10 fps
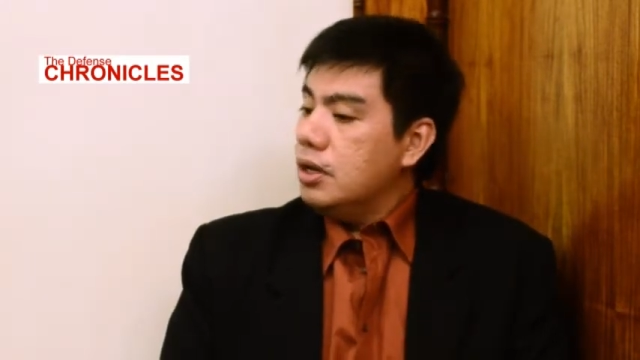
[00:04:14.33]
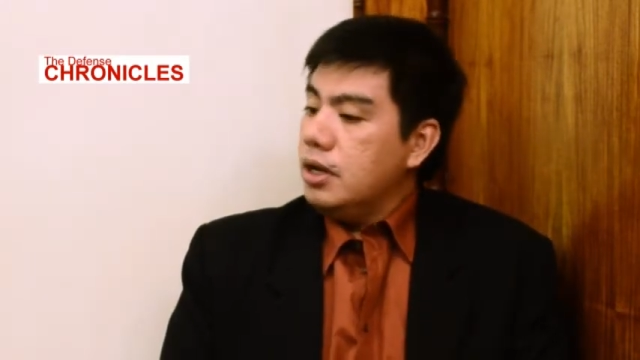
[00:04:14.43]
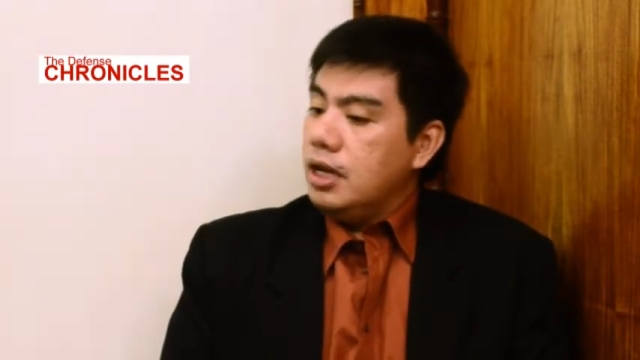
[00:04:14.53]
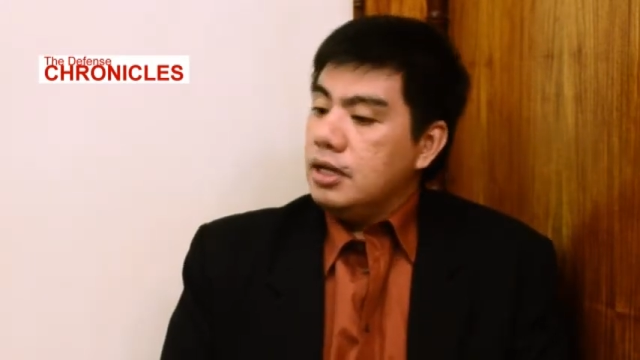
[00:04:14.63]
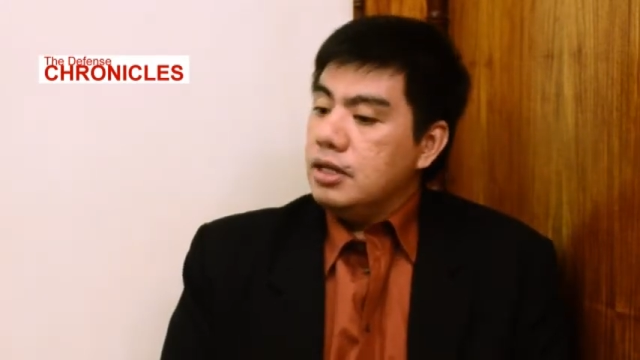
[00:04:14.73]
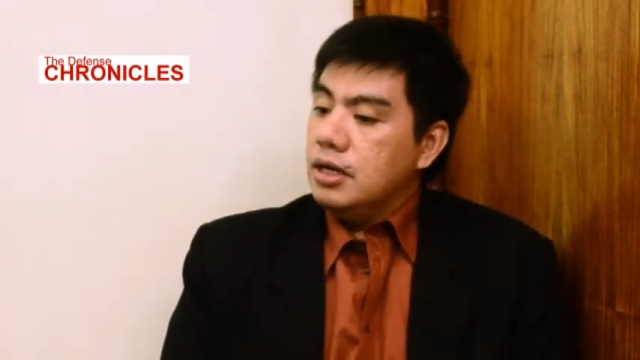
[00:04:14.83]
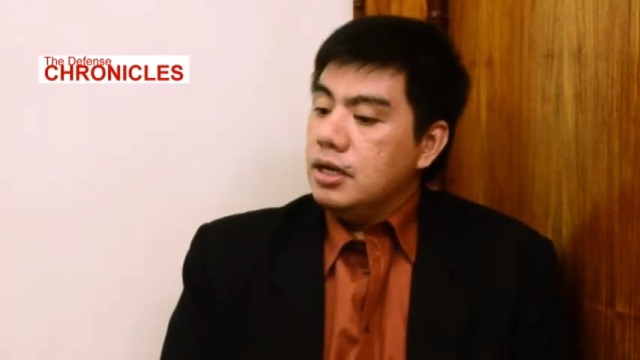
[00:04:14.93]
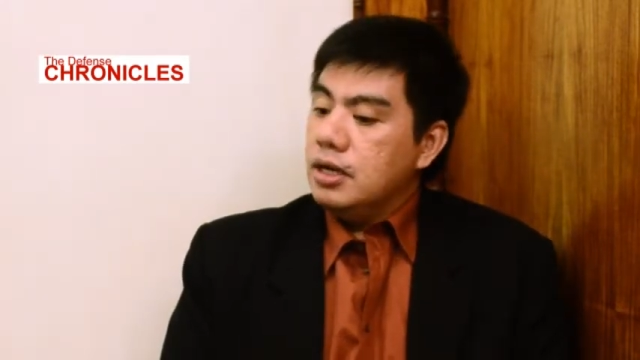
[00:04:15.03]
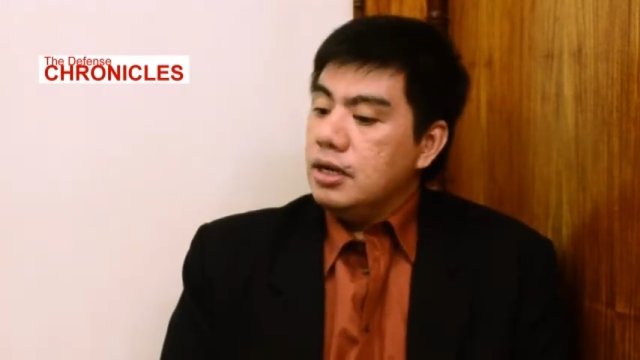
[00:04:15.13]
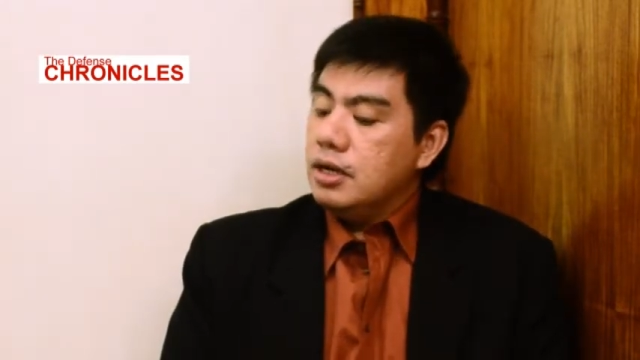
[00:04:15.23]
And
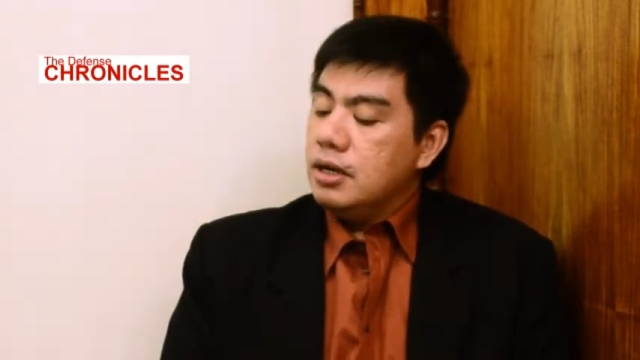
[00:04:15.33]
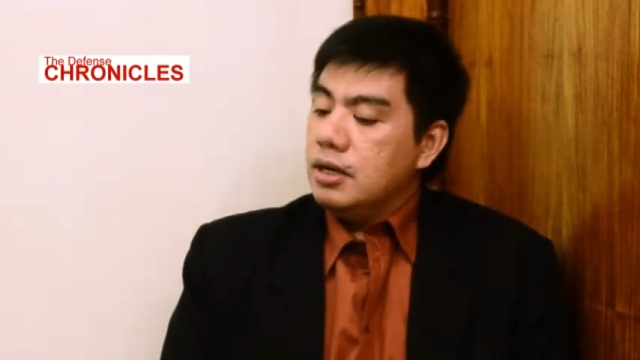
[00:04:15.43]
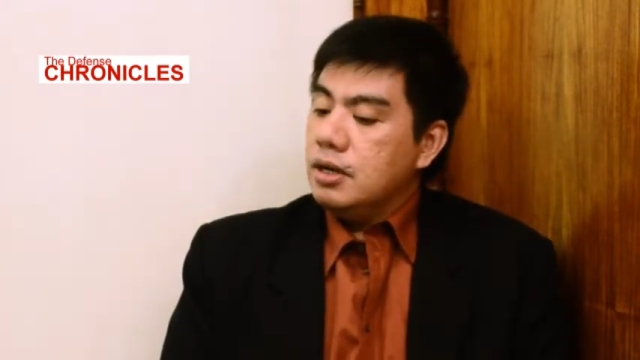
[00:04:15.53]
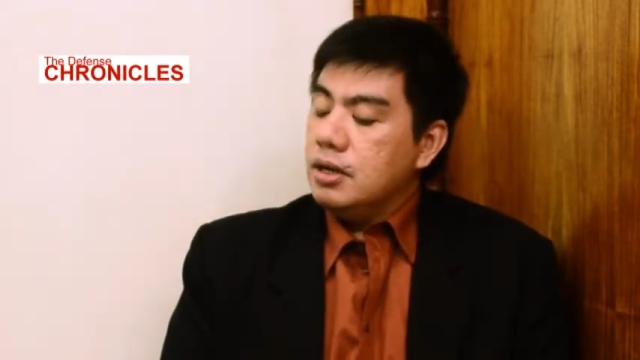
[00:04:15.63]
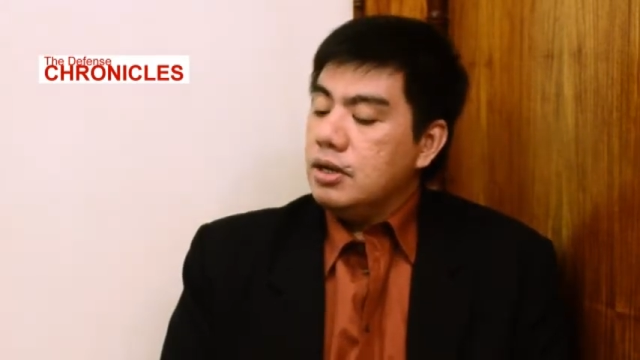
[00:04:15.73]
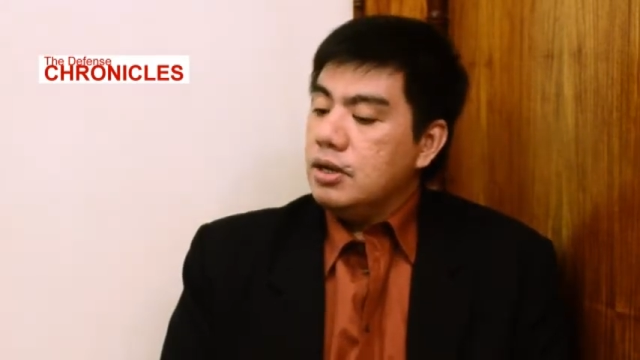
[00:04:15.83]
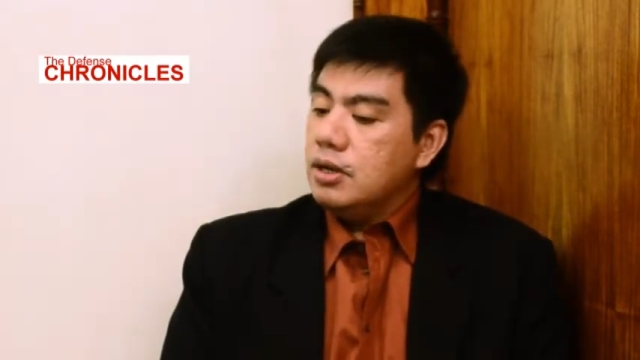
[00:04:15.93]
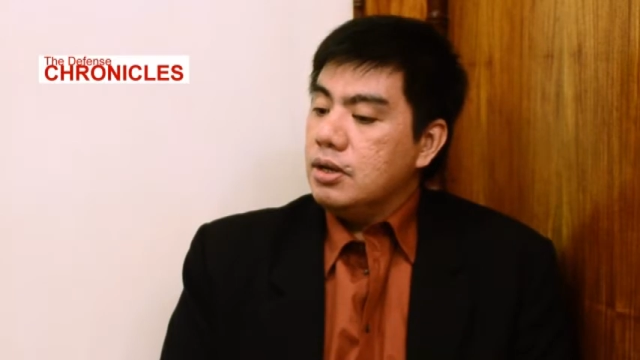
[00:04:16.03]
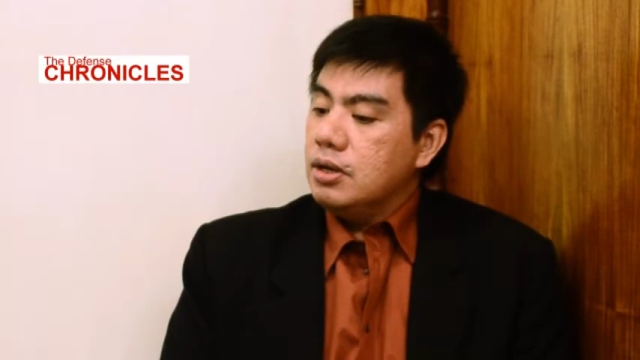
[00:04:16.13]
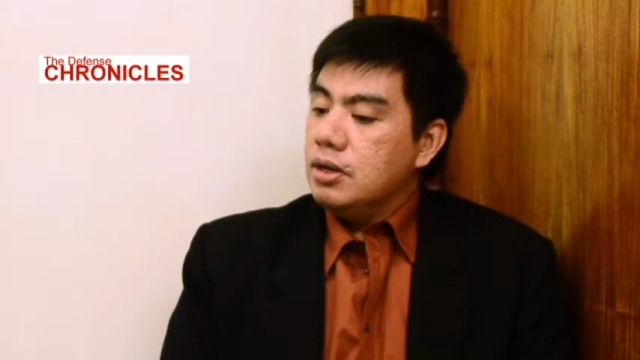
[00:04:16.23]

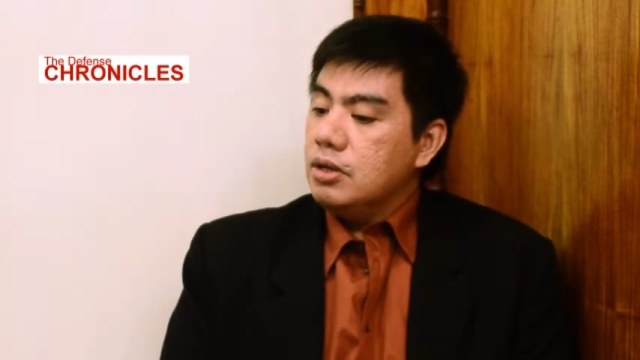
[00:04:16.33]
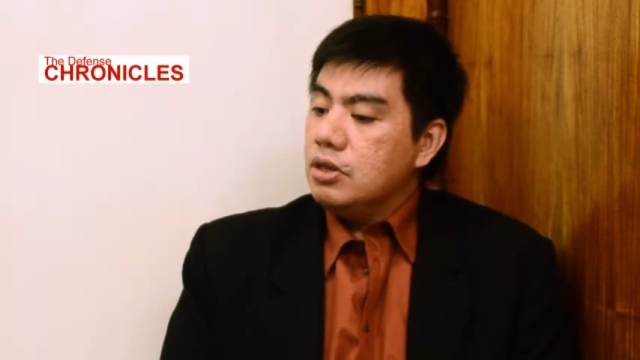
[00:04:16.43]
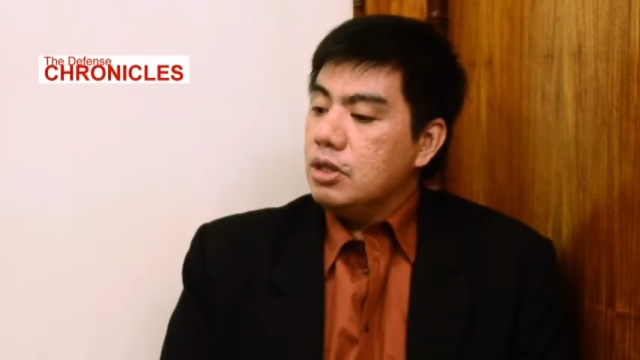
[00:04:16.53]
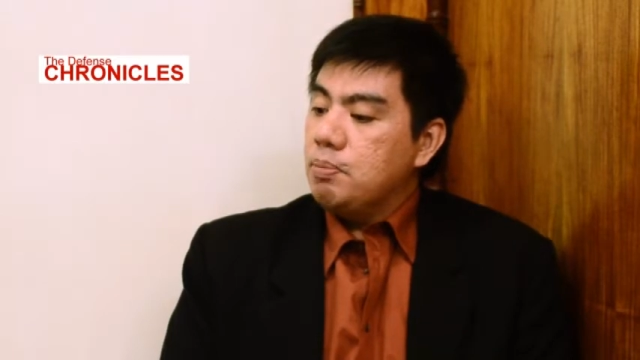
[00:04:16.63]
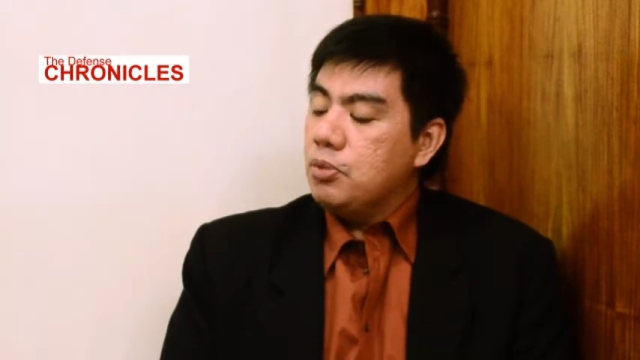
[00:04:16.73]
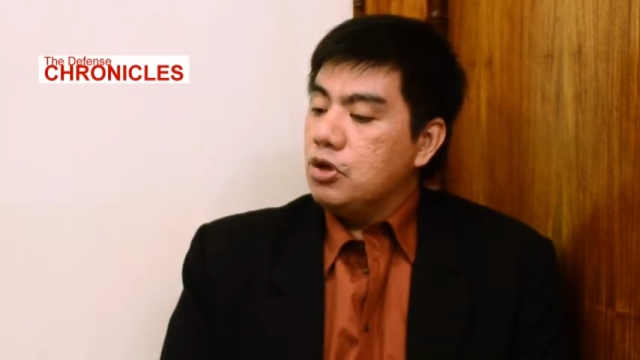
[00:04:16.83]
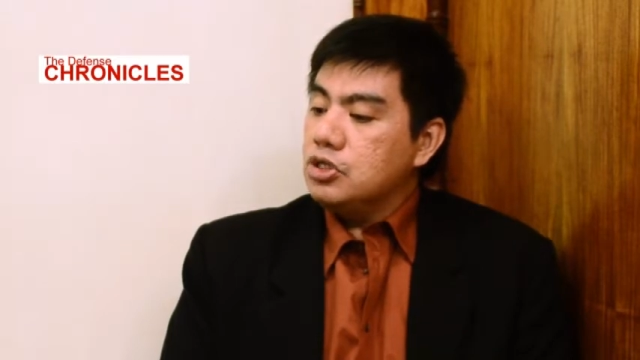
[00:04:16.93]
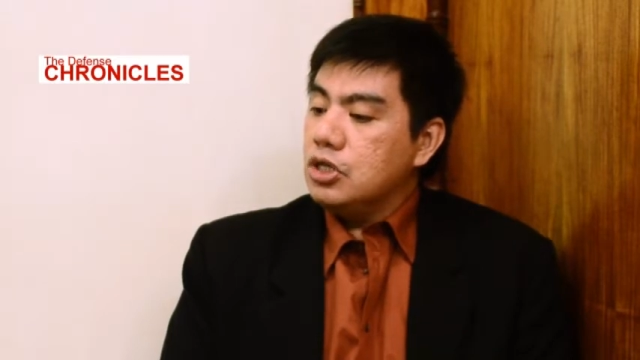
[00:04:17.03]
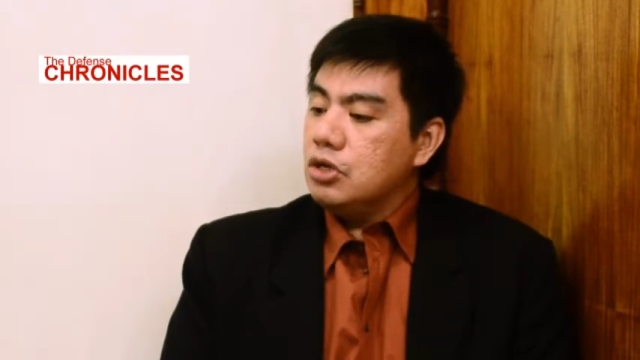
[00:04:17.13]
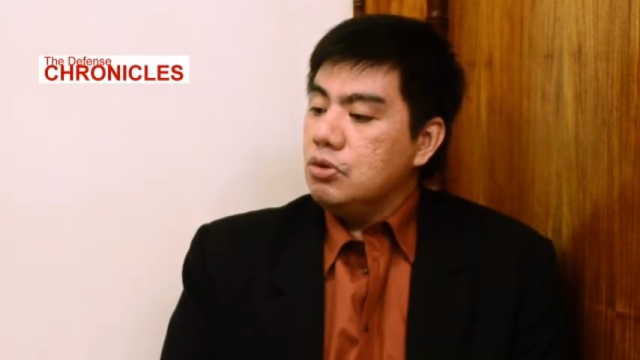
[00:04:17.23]
the
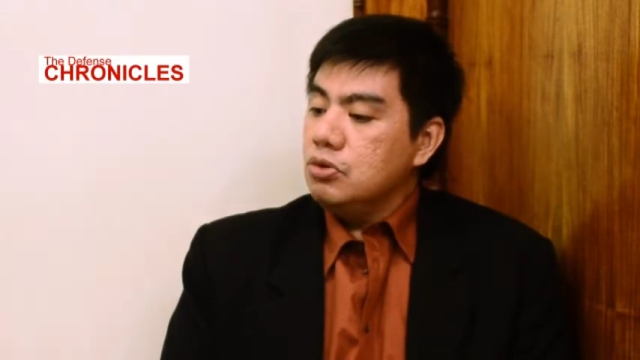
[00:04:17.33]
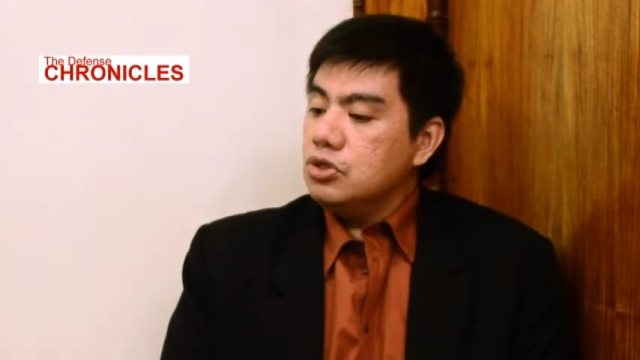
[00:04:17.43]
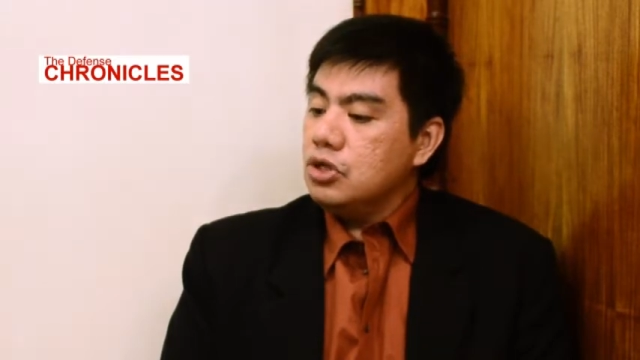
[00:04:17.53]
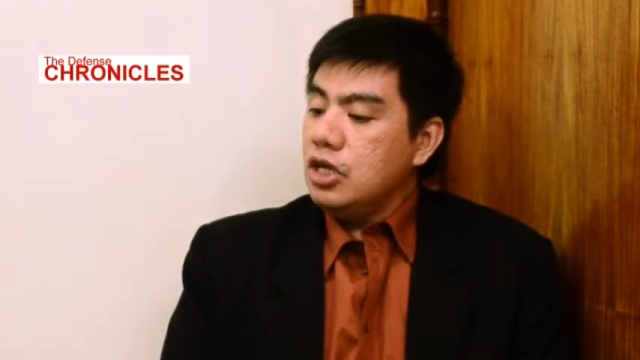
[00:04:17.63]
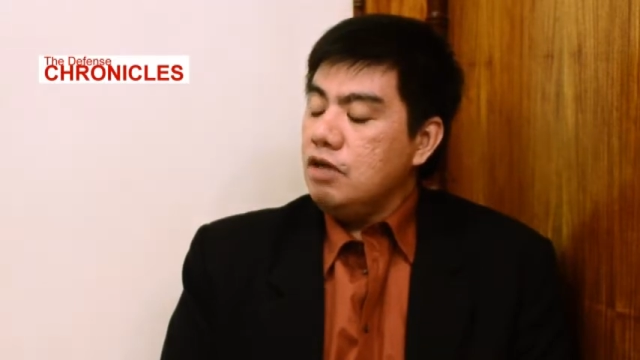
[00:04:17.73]
prosecution,